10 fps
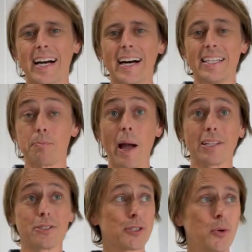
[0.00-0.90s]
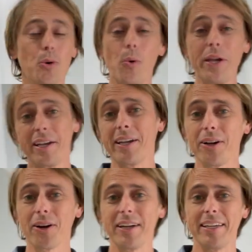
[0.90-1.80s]
Uh, it's back to school week
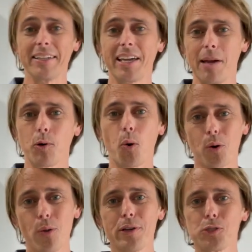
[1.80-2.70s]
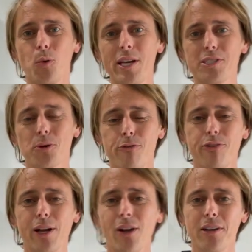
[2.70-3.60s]
here in Cape Coral this week, so I
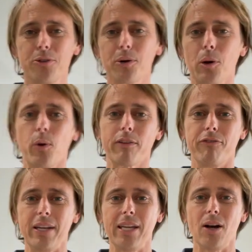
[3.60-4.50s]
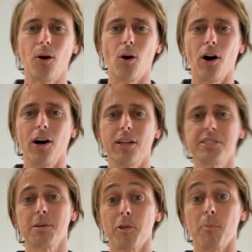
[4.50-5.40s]
figured I'd do a quick video
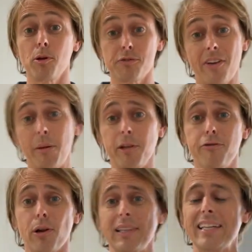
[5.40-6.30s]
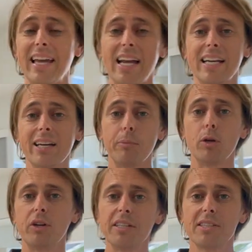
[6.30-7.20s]
on some of the most family-friendly gated
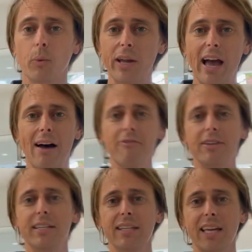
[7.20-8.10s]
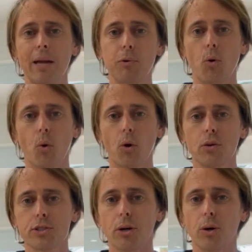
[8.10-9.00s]
communities that we have in Cape
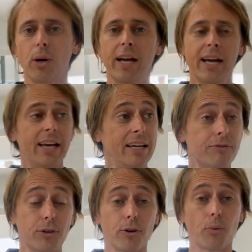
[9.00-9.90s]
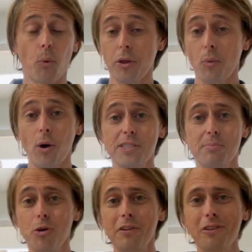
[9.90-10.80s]
Coral. So if you're one of the ones
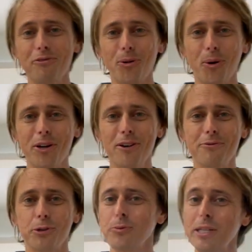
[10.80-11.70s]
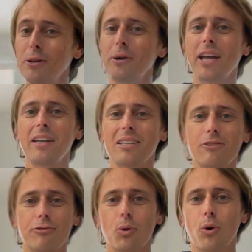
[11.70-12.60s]
moving to Florida, if you're relocating
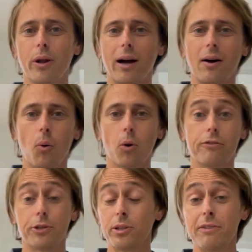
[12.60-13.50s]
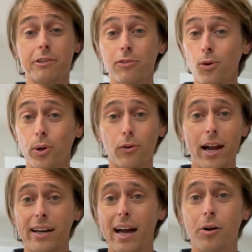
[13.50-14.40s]
to Florida, or if you live in Florida
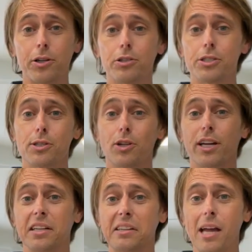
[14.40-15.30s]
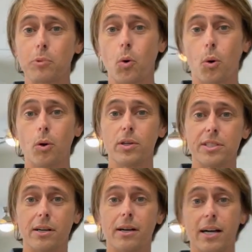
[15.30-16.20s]
right now and you're just looking at Cape Coral as
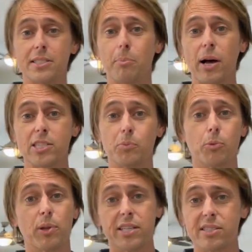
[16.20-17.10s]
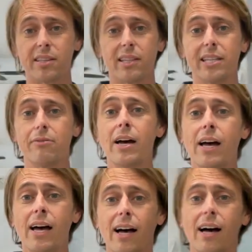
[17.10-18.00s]
a, as a possible place to live,
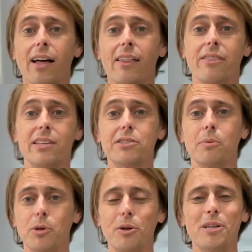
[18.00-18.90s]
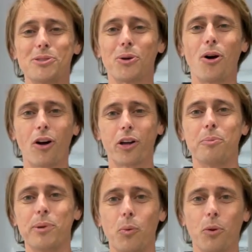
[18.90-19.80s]
uh, these communities are all
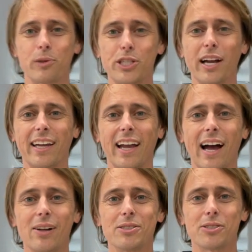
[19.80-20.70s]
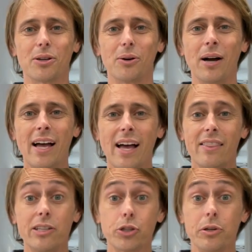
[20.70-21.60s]
gonna be worth checking out. So
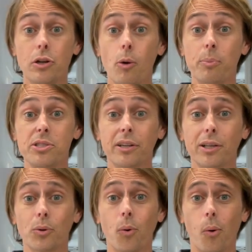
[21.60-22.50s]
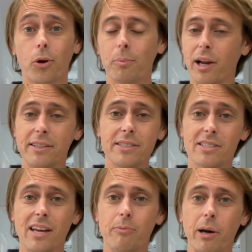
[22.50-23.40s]
these are in no particular order, but I did
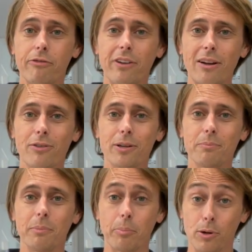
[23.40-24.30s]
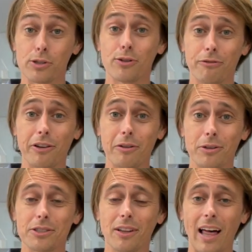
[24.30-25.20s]
save my favorite, my personal
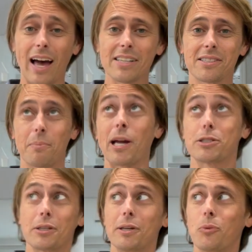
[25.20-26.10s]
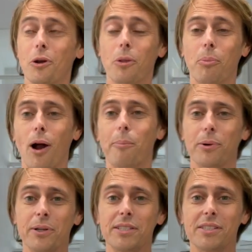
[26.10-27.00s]
favorite, to last. I'm actually in one of the
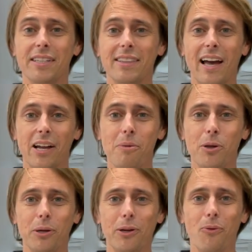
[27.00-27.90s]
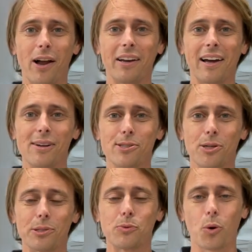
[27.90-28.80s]
properties in that community right now,
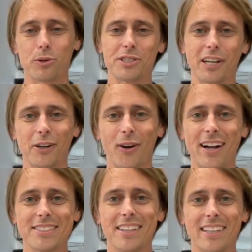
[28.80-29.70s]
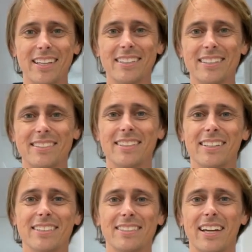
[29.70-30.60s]
so it's worth sticking around to the end
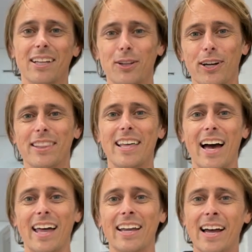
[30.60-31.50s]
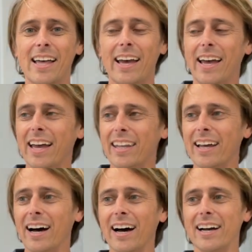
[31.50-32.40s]
to, take a look at that. And
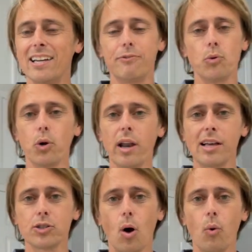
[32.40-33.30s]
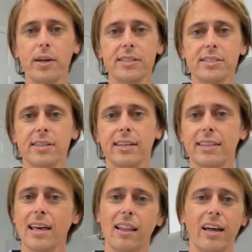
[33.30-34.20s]
uh, if you would, as always,
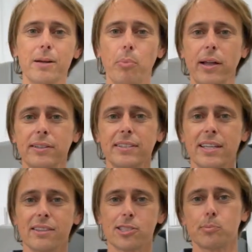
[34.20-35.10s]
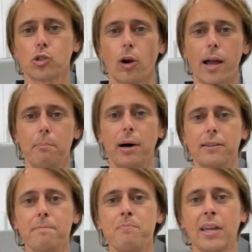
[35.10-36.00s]
hit that like button, hit the subscribe
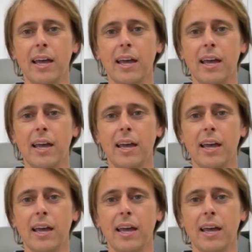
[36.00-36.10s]
button.